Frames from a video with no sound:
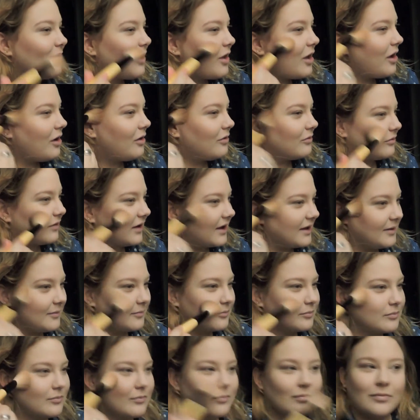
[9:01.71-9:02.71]
Alright.
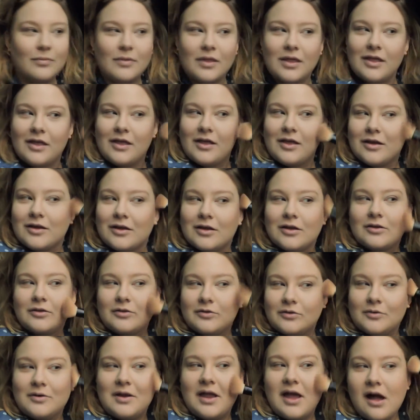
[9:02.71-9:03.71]

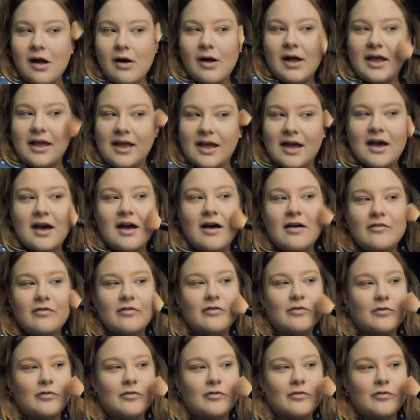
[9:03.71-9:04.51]
So now I have